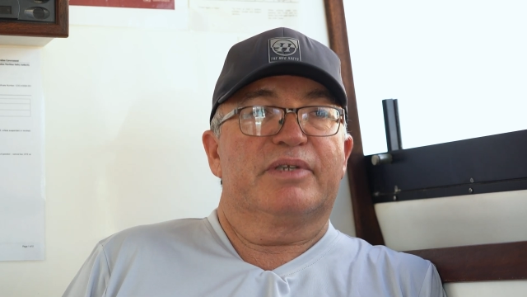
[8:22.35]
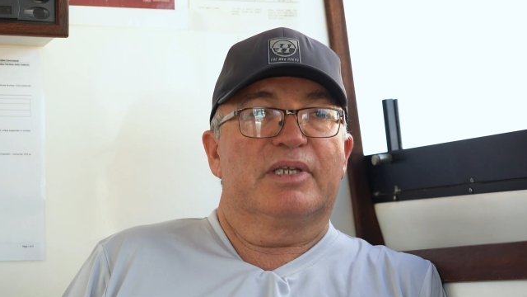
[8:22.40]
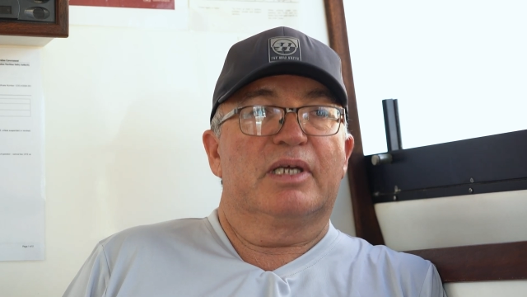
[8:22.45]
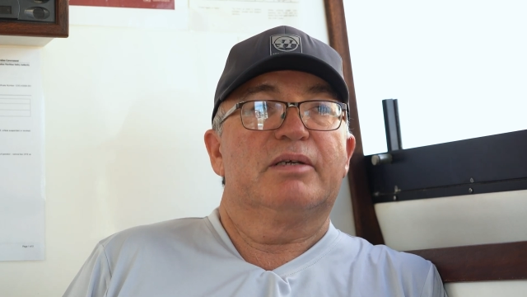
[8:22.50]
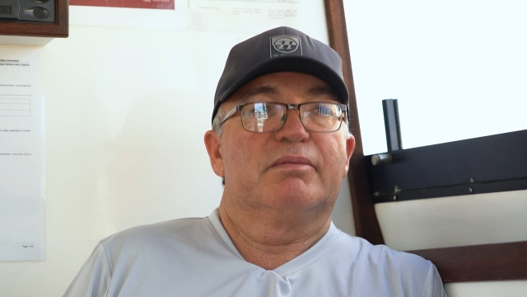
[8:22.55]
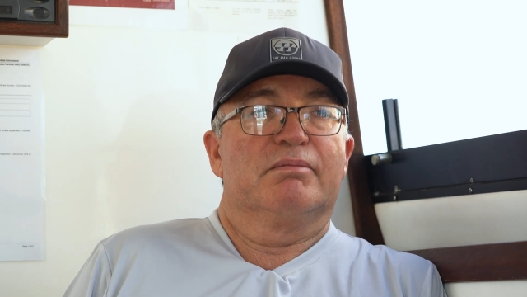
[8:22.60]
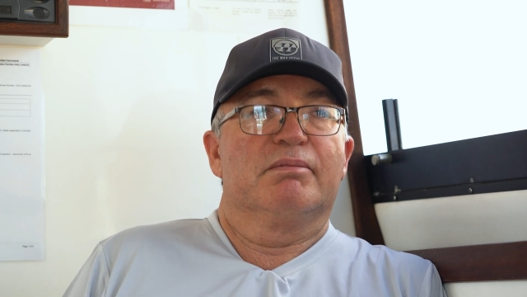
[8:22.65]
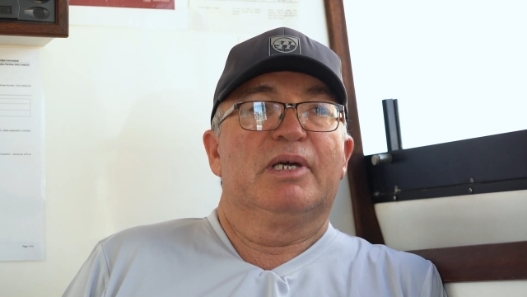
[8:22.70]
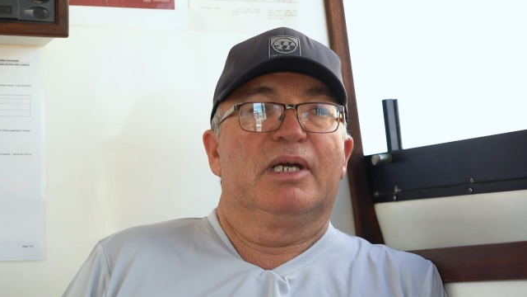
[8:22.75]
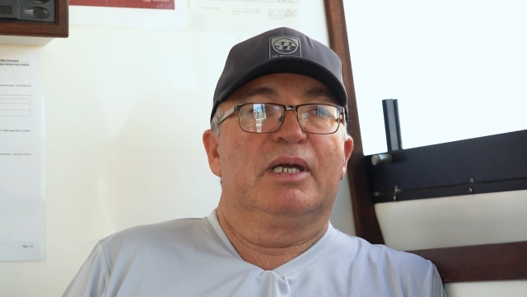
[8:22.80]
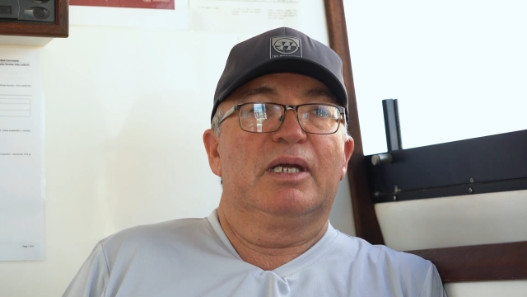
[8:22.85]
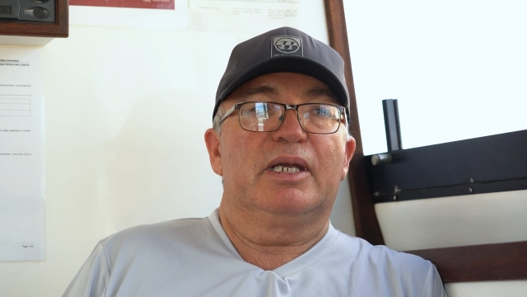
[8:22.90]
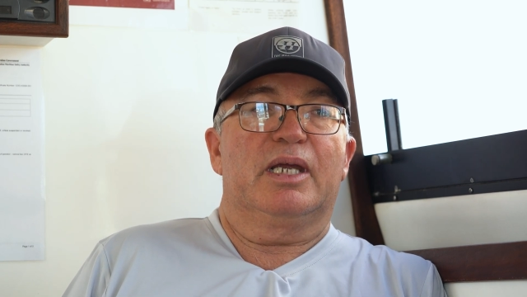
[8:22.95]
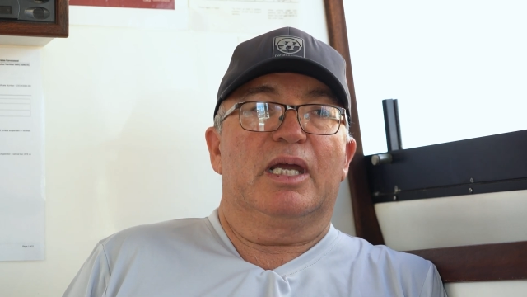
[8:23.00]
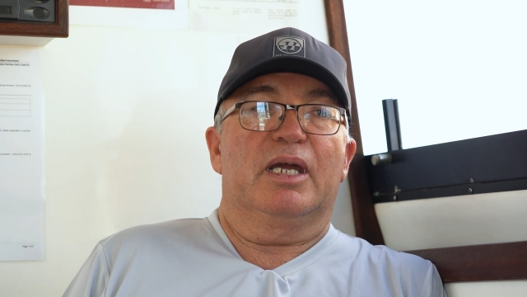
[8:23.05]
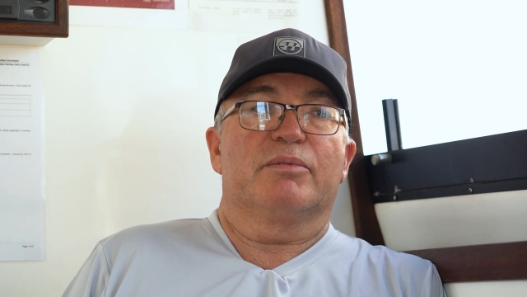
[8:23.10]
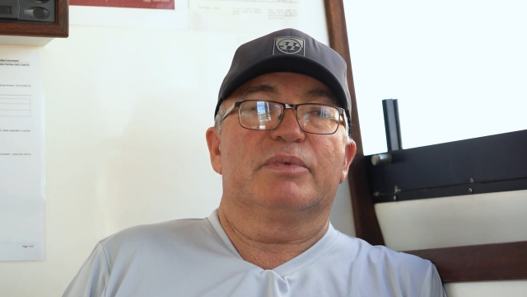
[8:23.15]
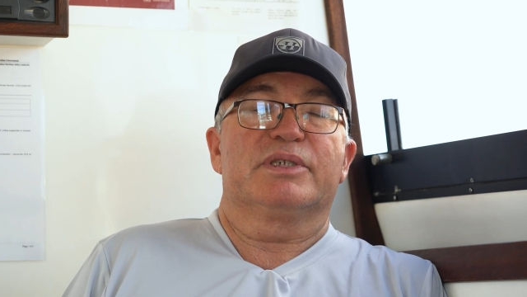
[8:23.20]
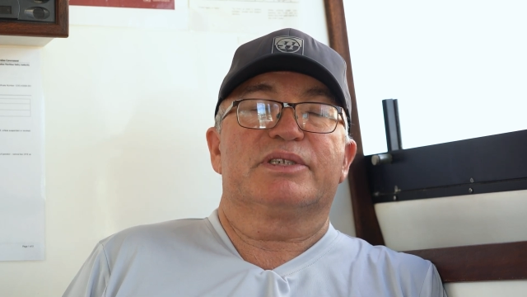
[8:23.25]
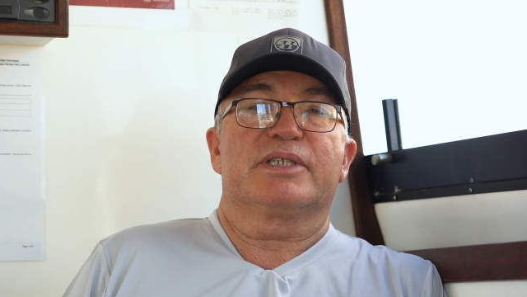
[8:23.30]
and then
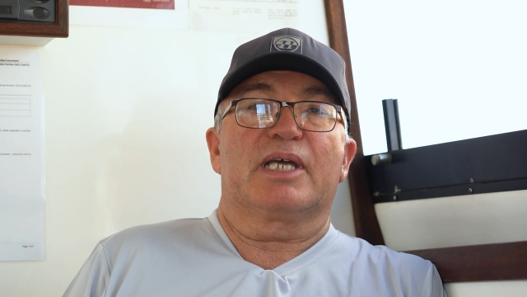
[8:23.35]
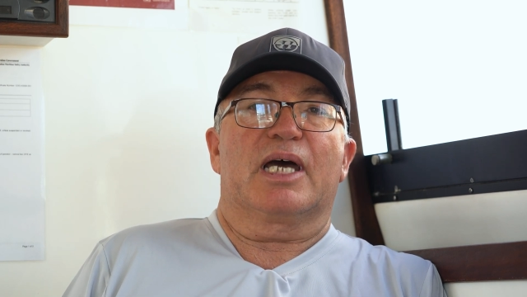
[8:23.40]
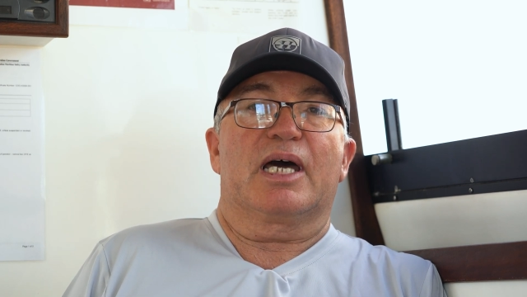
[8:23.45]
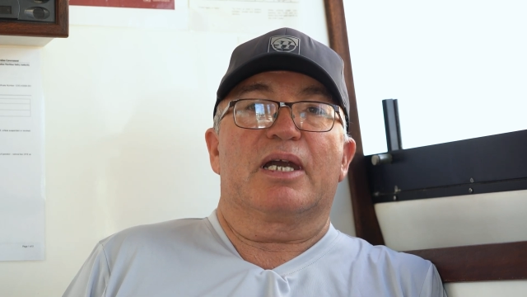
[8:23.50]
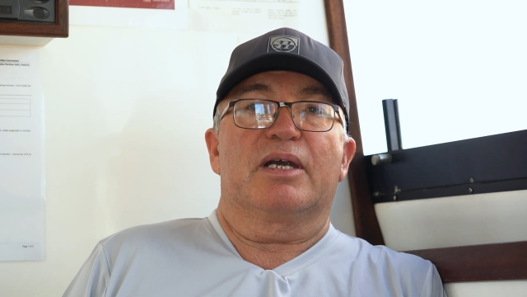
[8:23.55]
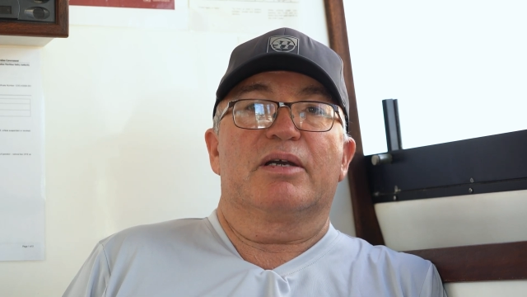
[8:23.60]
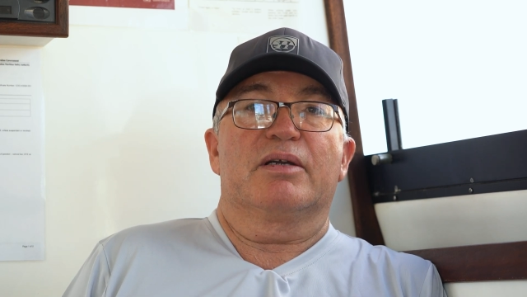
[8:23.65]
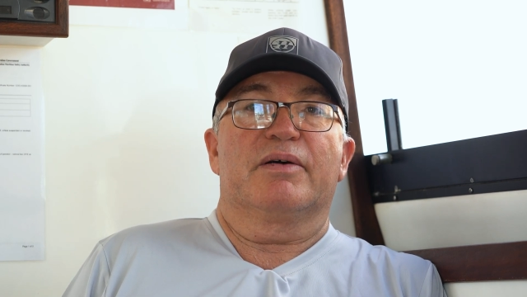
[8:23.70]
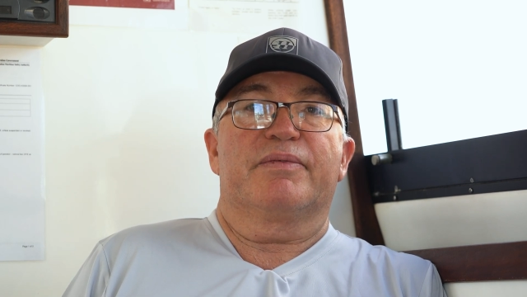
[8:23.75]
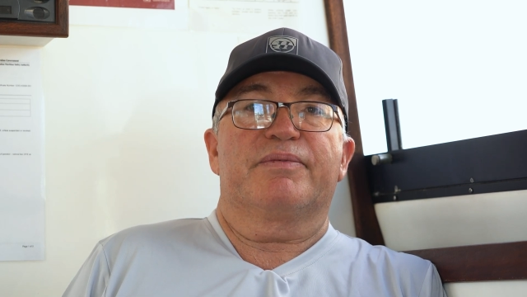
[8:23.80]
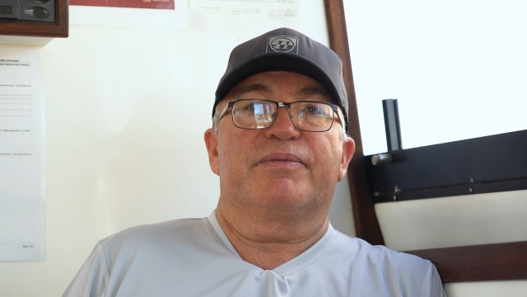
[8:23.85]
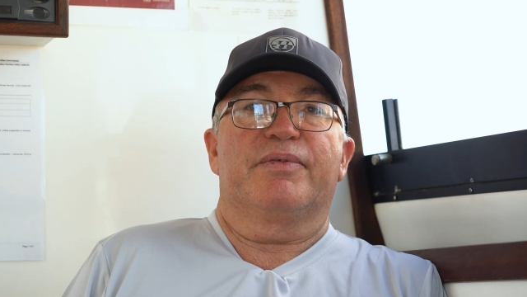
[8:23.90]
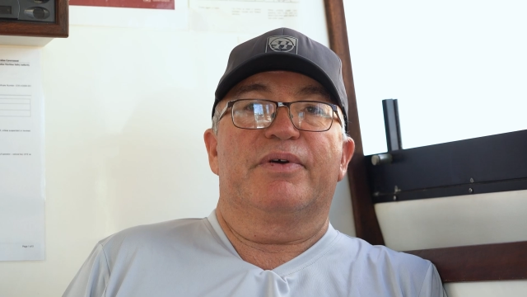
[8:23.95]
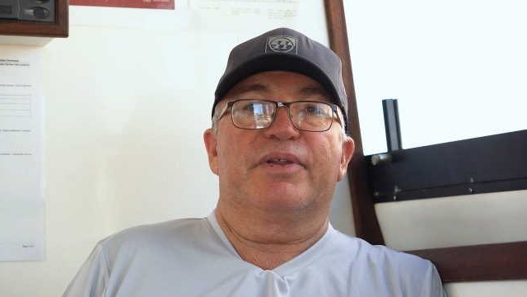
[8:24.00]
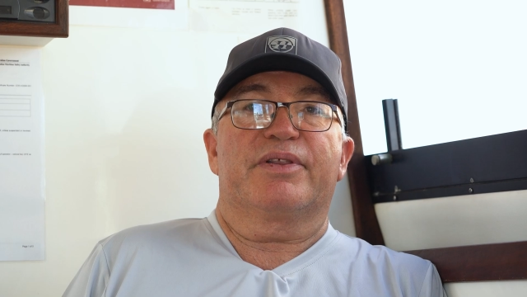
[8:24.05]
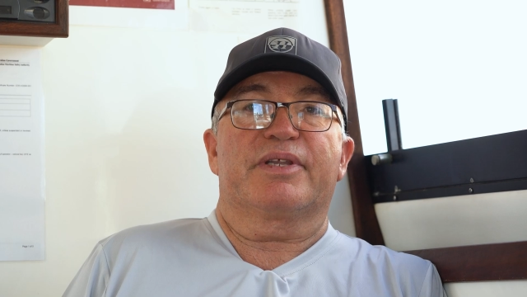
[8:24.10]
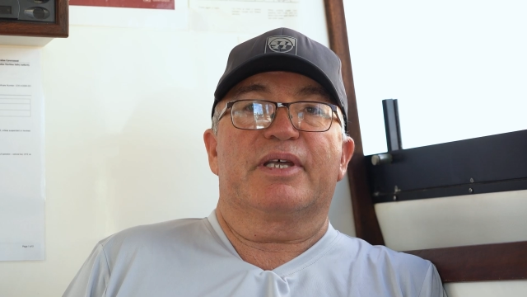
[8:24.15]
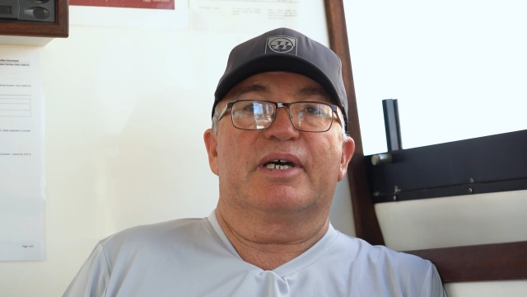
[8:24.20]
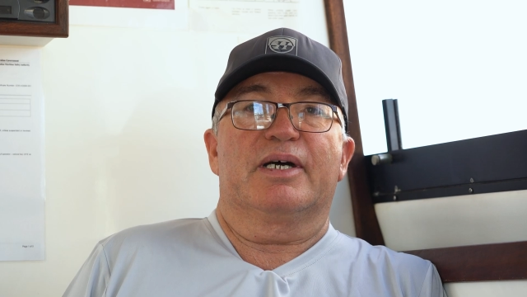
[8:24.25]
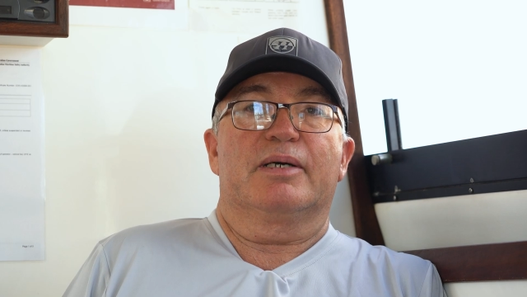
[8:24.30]
we started off
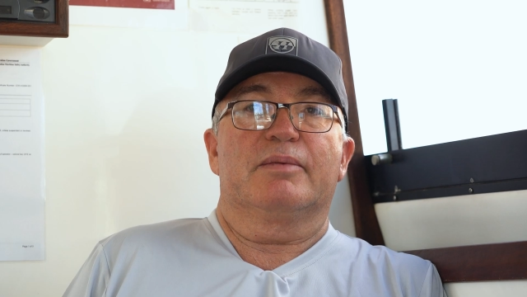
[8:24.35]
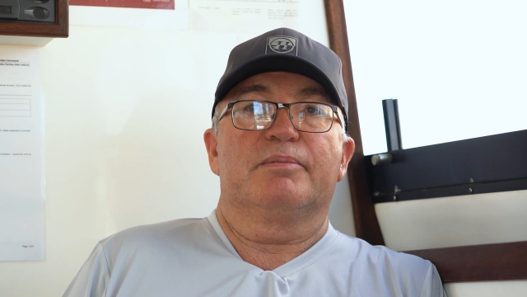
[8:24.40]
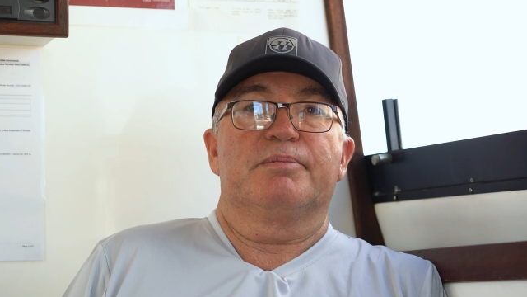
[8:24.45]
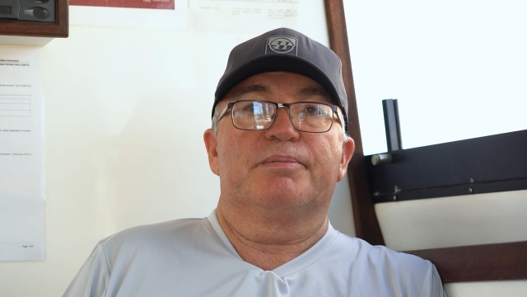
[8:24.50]
with